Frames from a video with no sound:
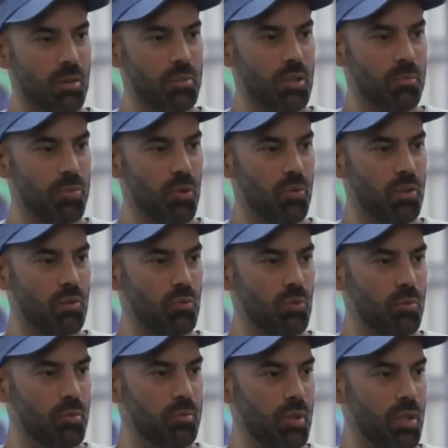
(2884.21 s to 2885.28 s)
some component
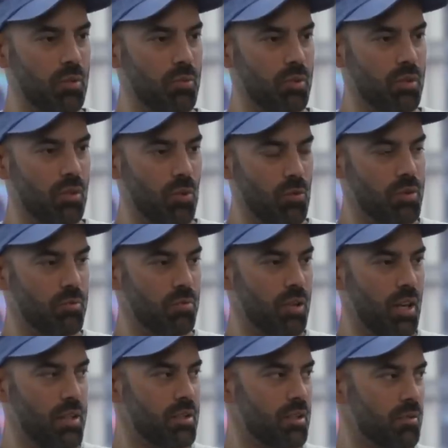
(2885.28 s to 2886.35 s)
will be made with ocean
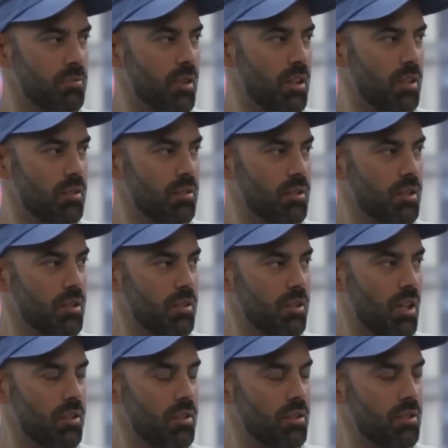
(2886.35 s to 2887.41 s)
plastics by
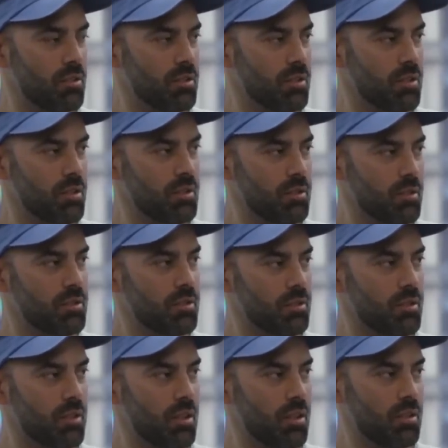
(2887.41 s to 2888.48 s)
yeah. that year.
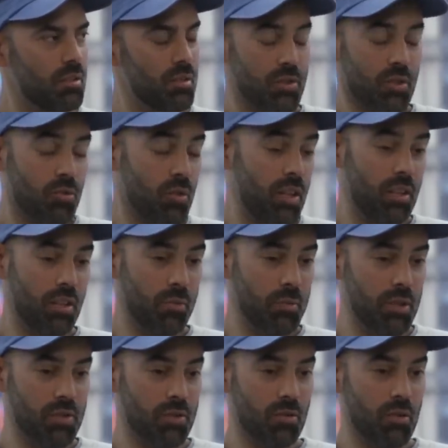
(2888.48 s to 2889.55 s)
Yeah. Yeah. It's great.
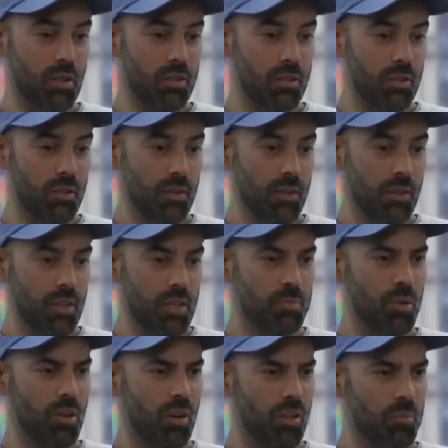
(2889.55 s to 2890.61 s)
I, I think it's, it's great. I think it's
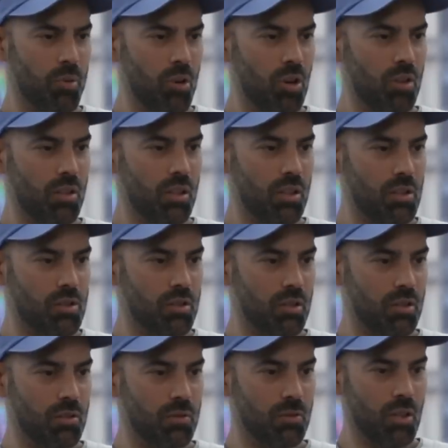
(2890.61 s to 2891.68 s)
fantastic. It's part of the Parley
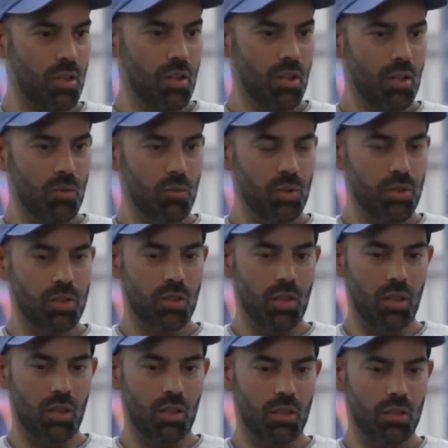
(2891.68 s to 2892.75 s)
initiative which
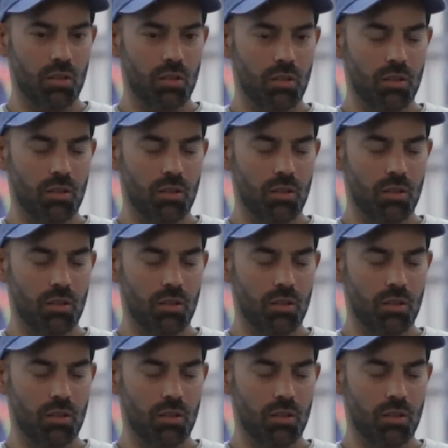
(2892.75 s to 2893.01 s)
uh,